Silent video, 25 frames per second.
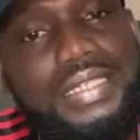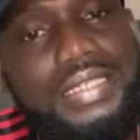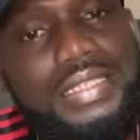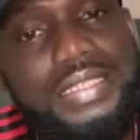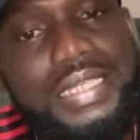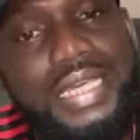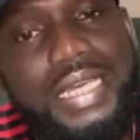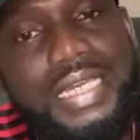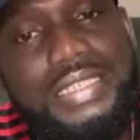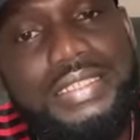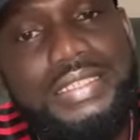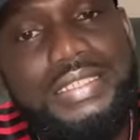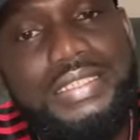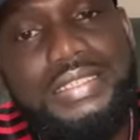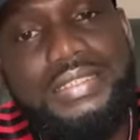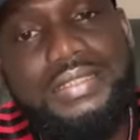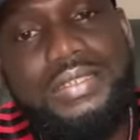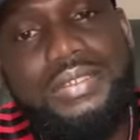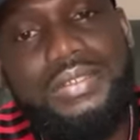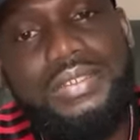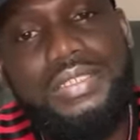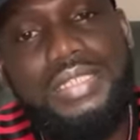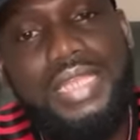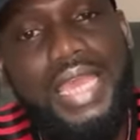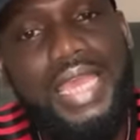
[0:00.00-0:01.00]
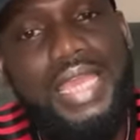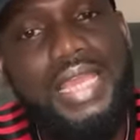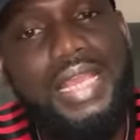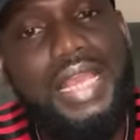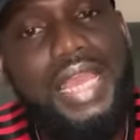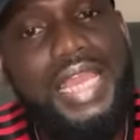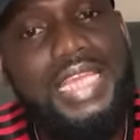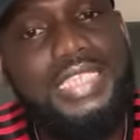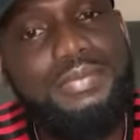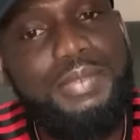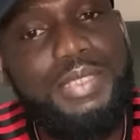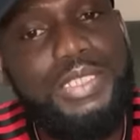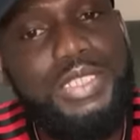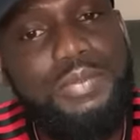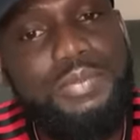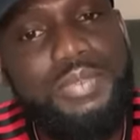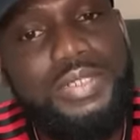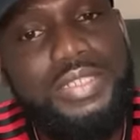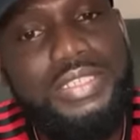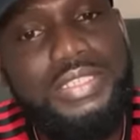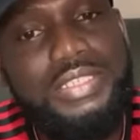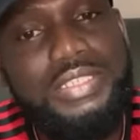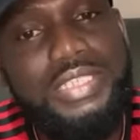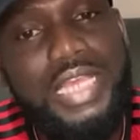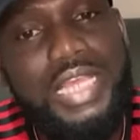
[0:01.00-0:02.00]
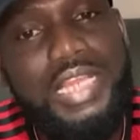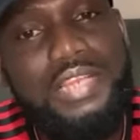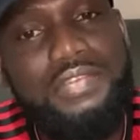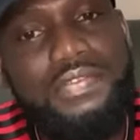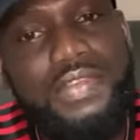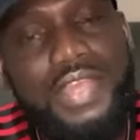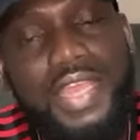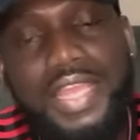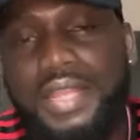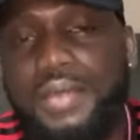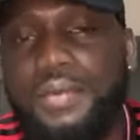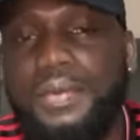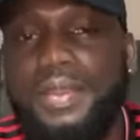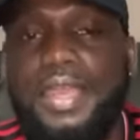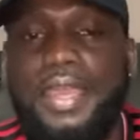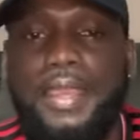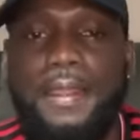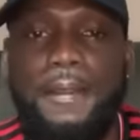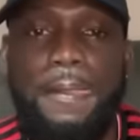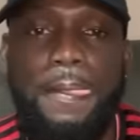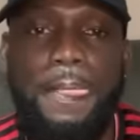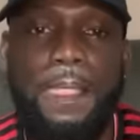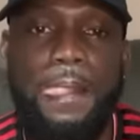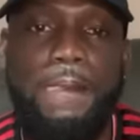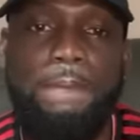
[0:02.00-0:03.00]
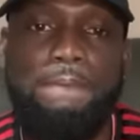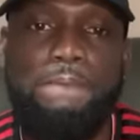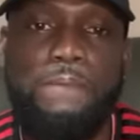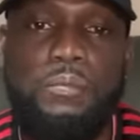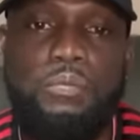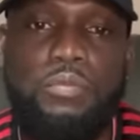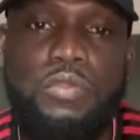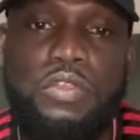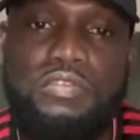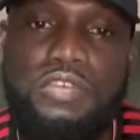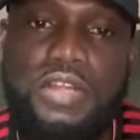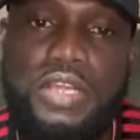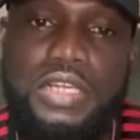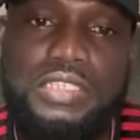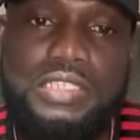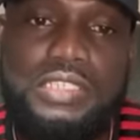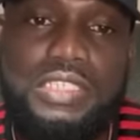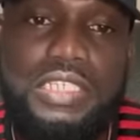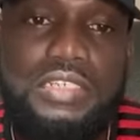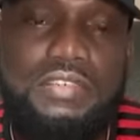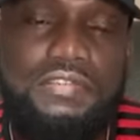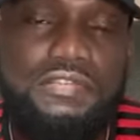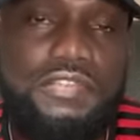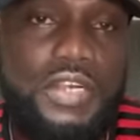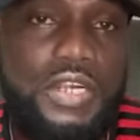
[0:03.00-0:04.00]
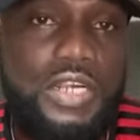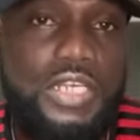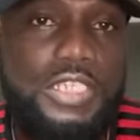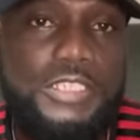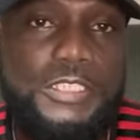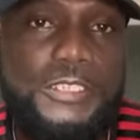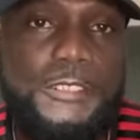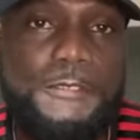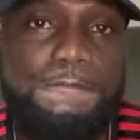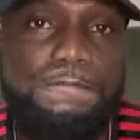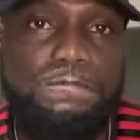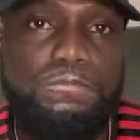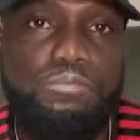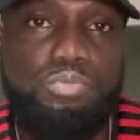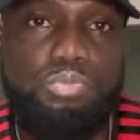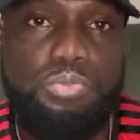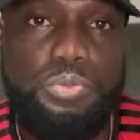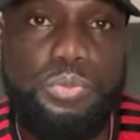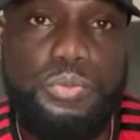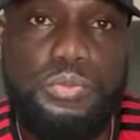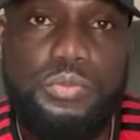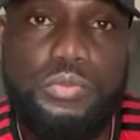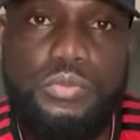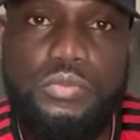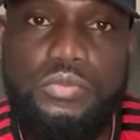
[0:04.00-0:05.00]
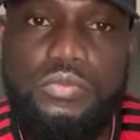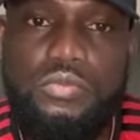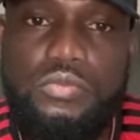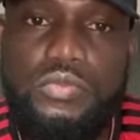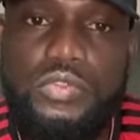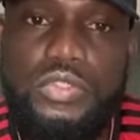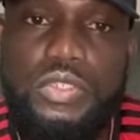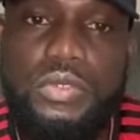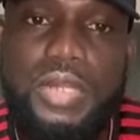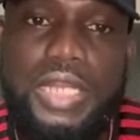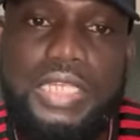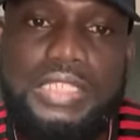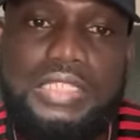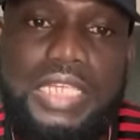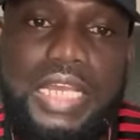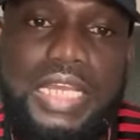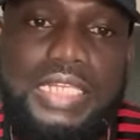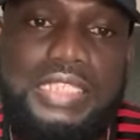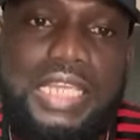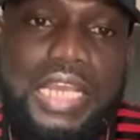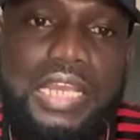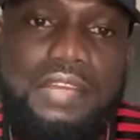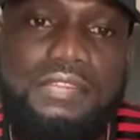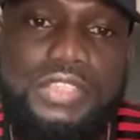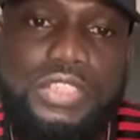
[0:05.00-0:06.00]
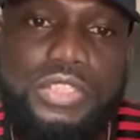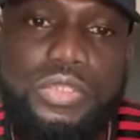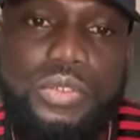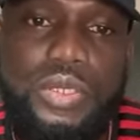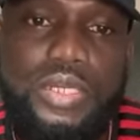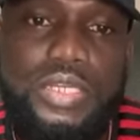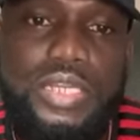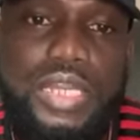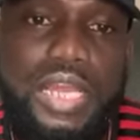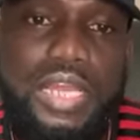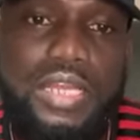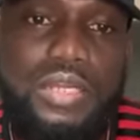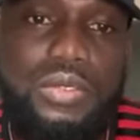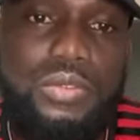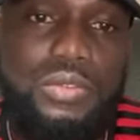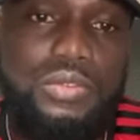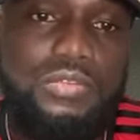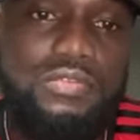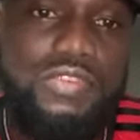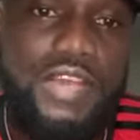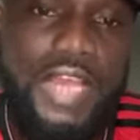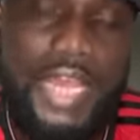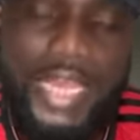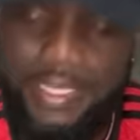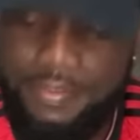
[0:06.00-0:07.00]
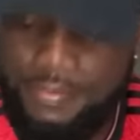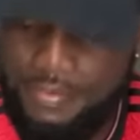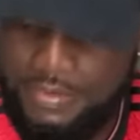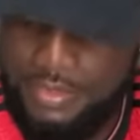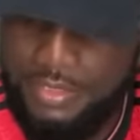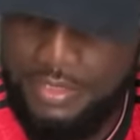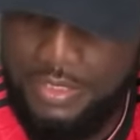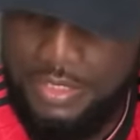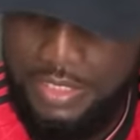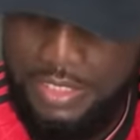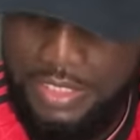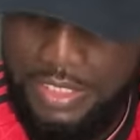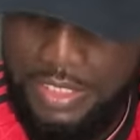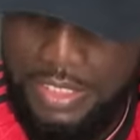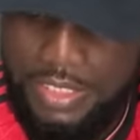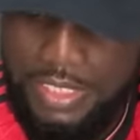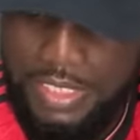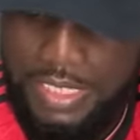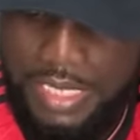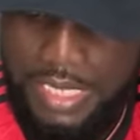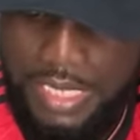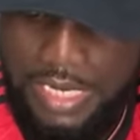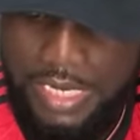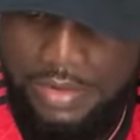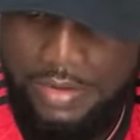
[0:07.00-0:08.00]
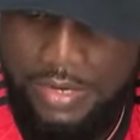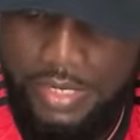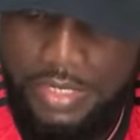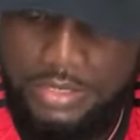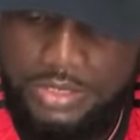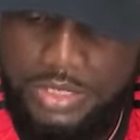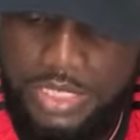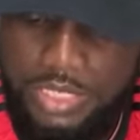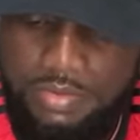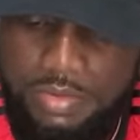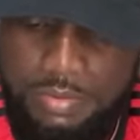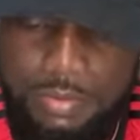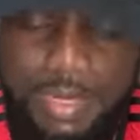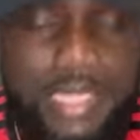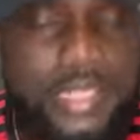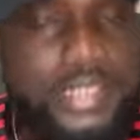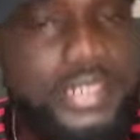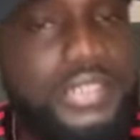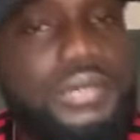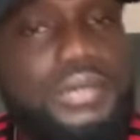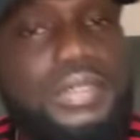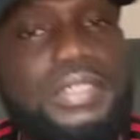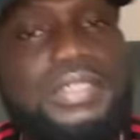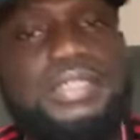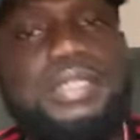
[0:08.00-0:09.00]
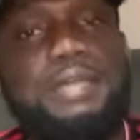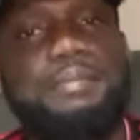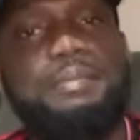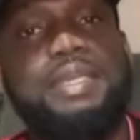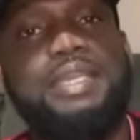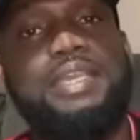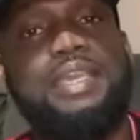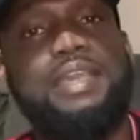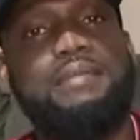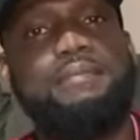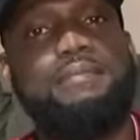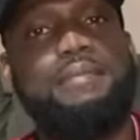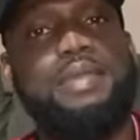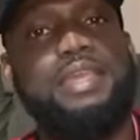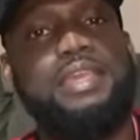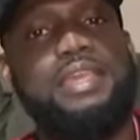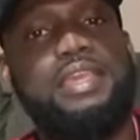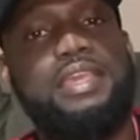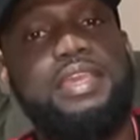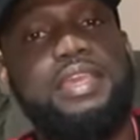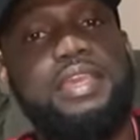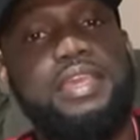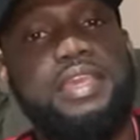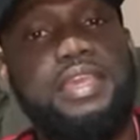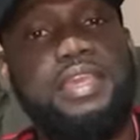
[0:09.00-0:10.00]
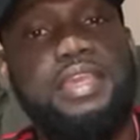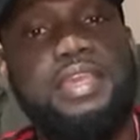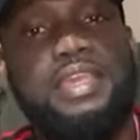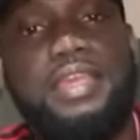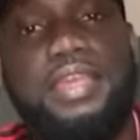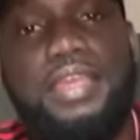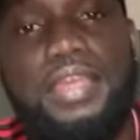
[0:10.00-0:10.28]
Yes, good night guys, bless up on yourself. Anyway, first thing first, we're gonna start off showing our good vibes. Alright, so everybody knows so me get me.